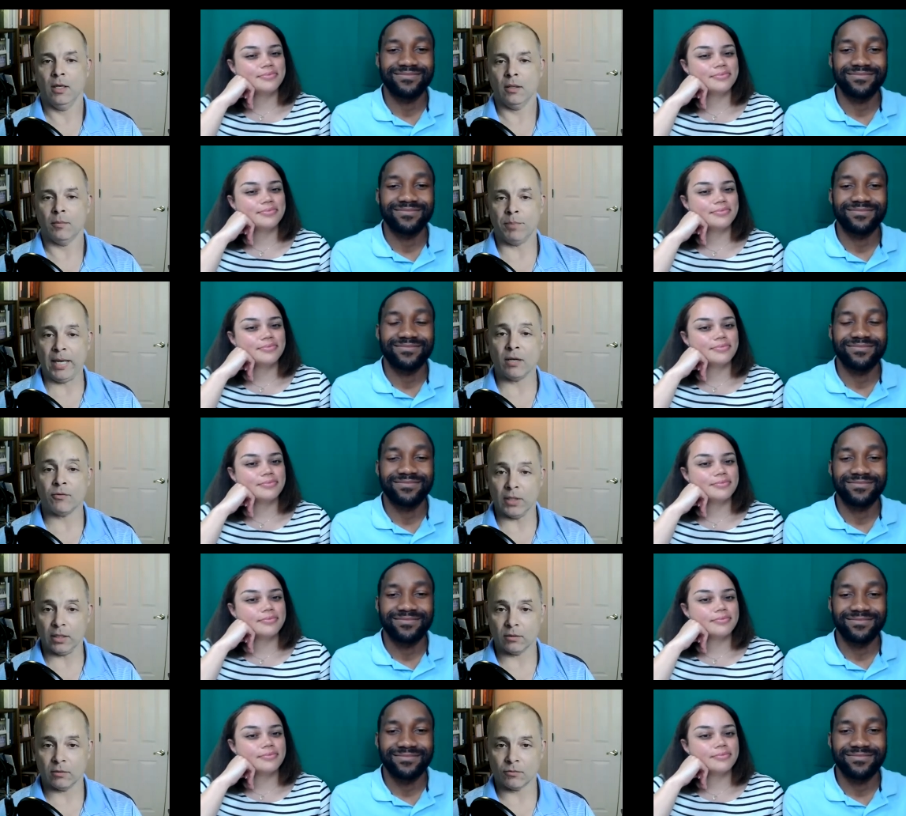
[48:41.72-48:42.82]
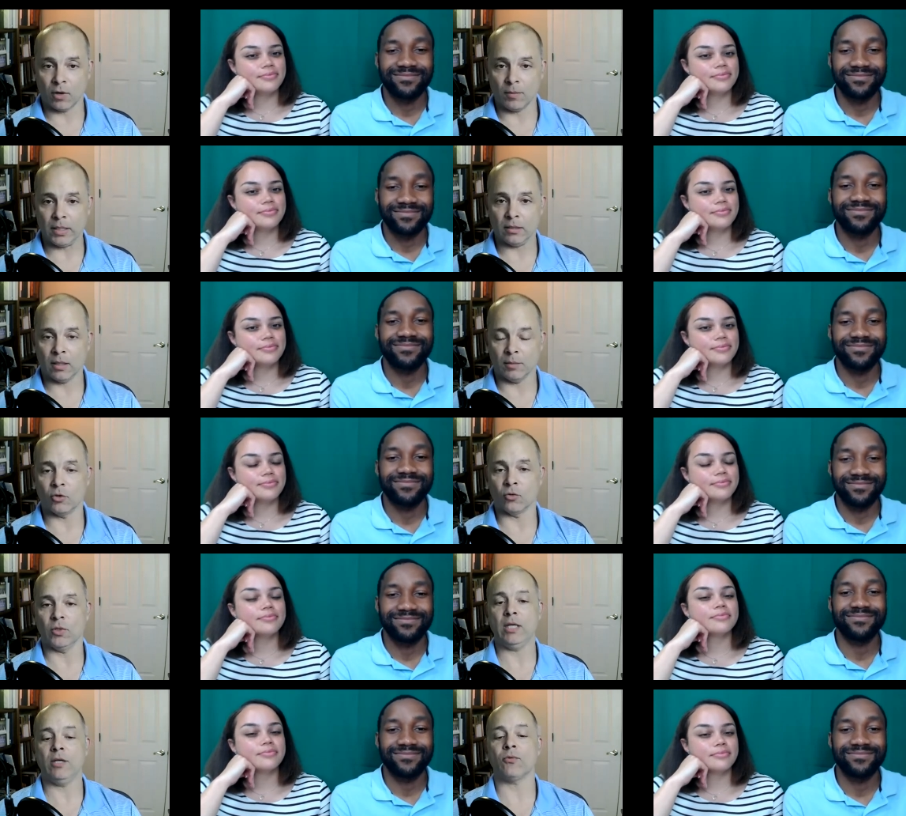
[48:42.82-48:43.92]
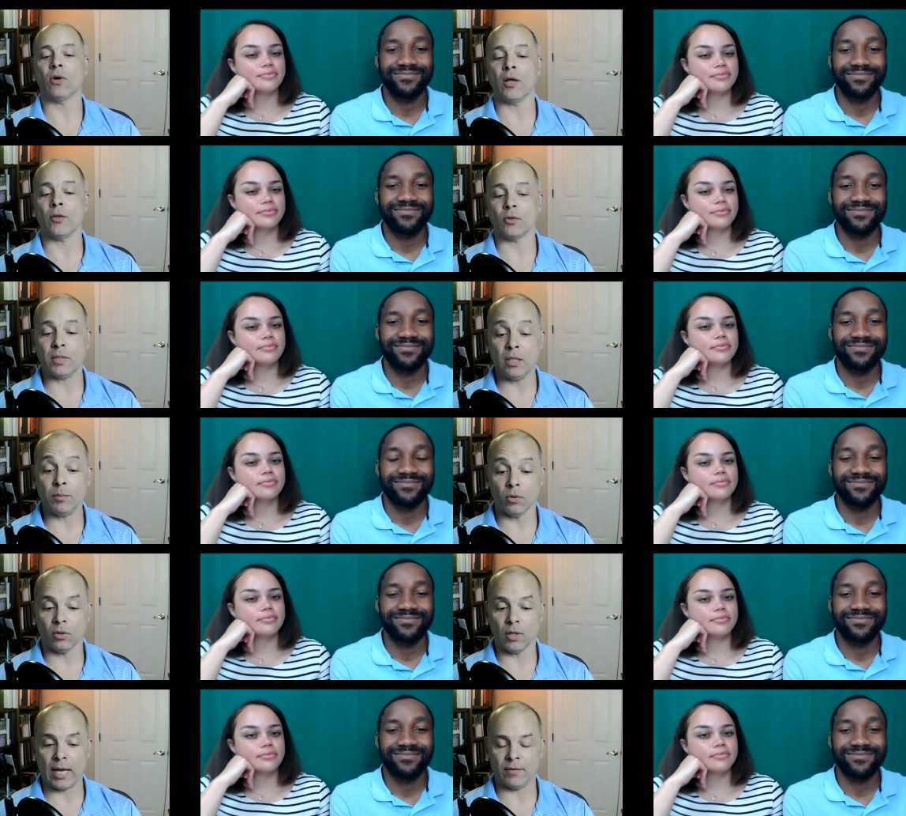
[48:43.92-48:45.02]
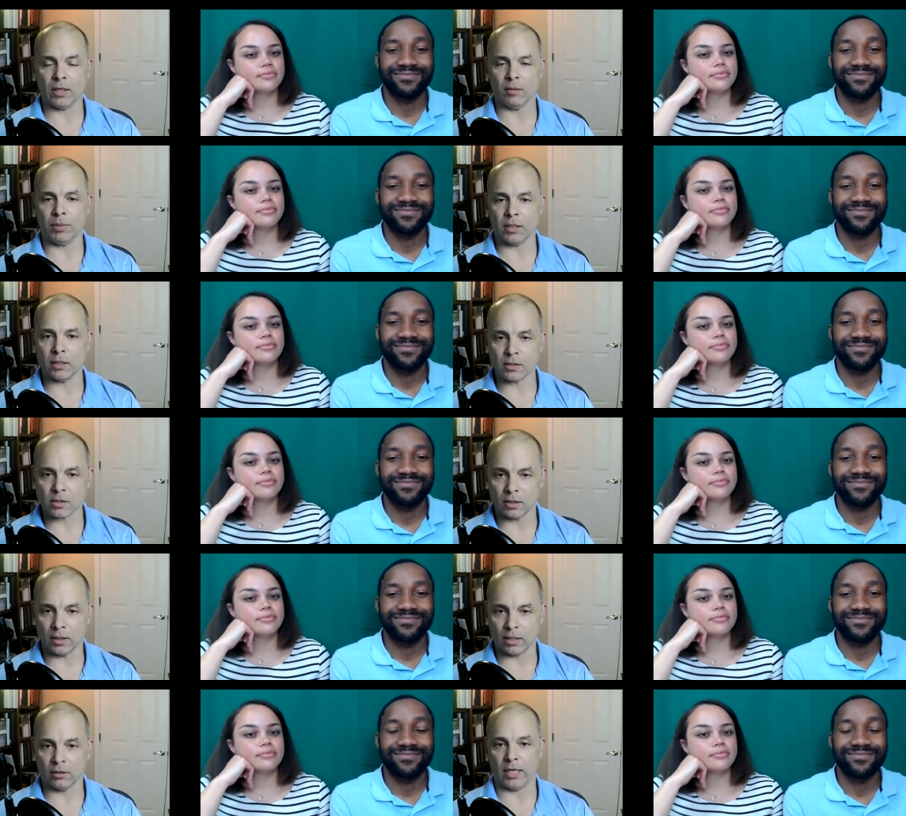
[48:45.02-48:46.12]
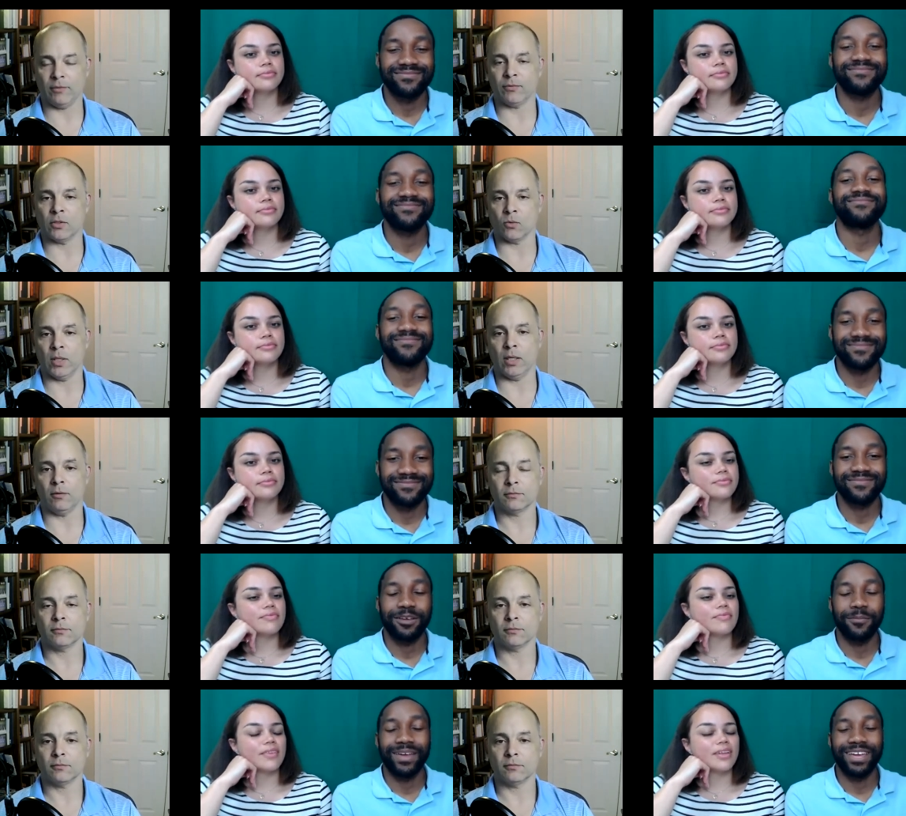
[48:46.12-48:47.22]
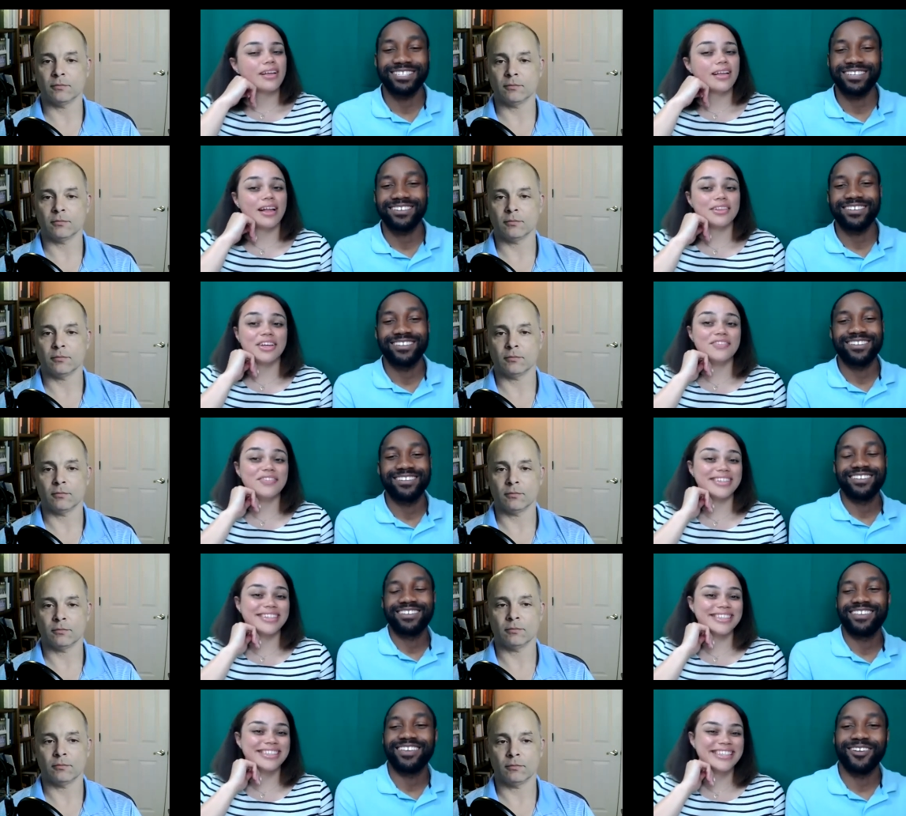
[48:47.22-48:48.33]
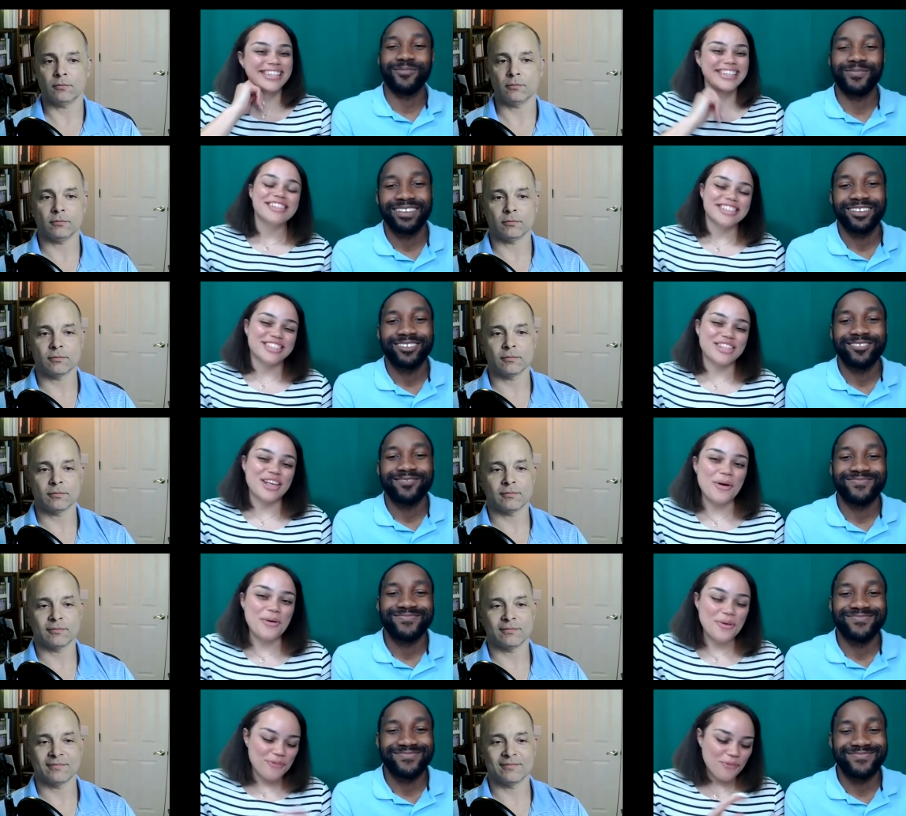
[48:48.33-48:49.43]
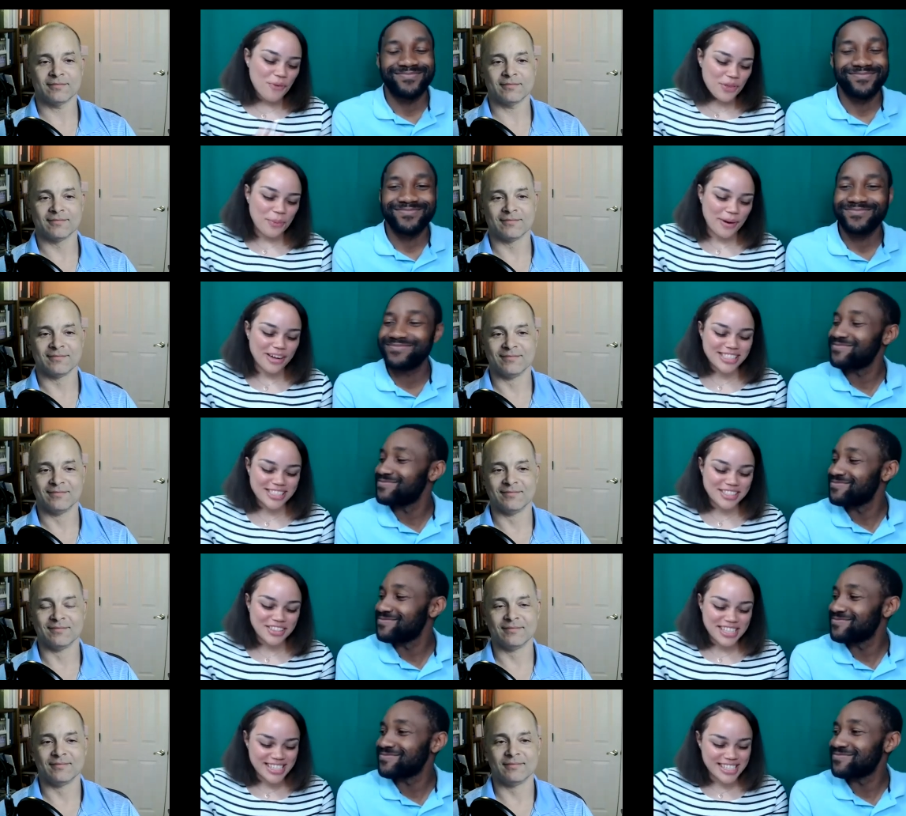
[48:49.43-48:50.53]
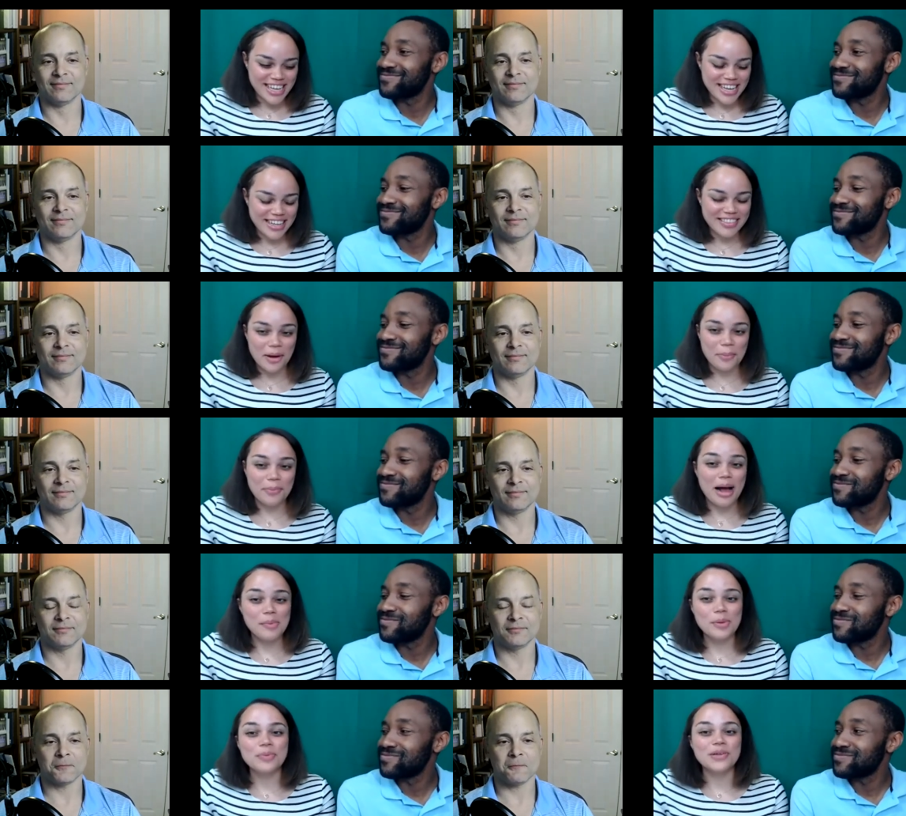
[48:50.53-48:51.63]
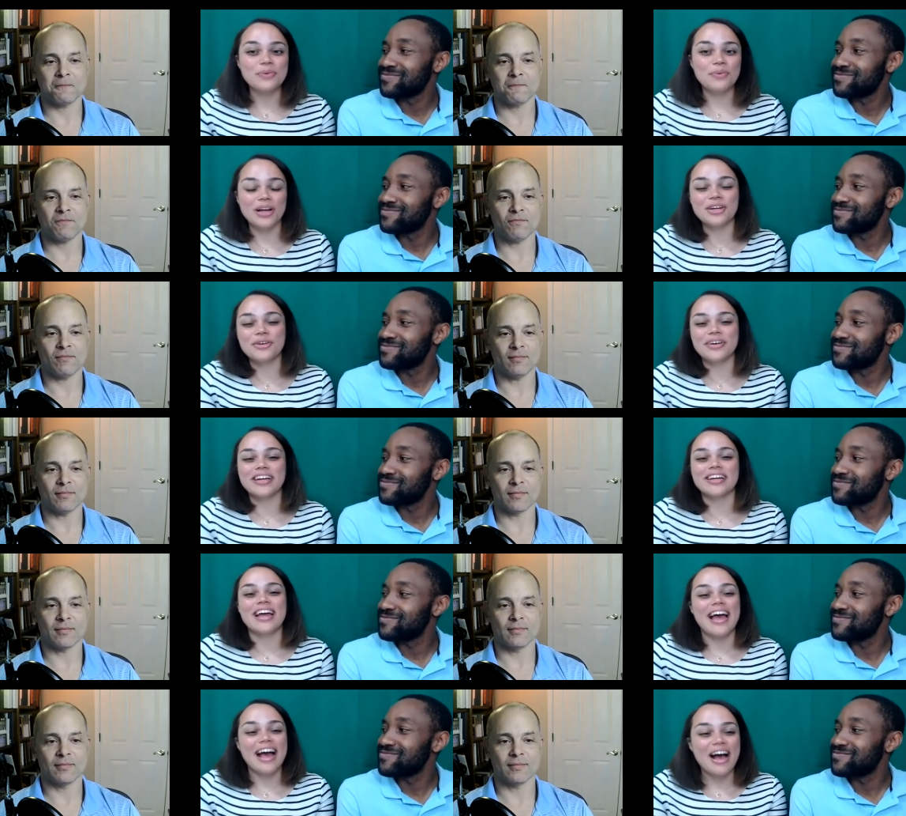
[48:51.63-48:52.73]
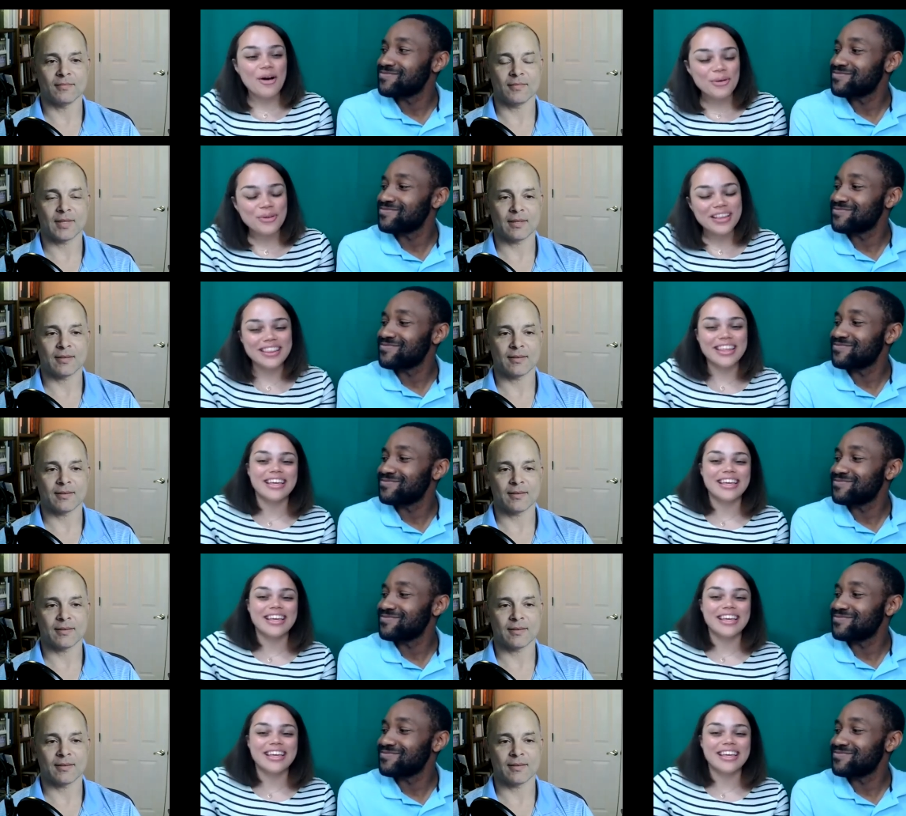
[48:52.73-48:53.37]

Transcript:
Speaker 1: benefit from it. I'm greedy for other people having abundance in their life as well. Amazing.
Speaker 2: I love it. Yeah. So for the person listening, they're probably wondering how they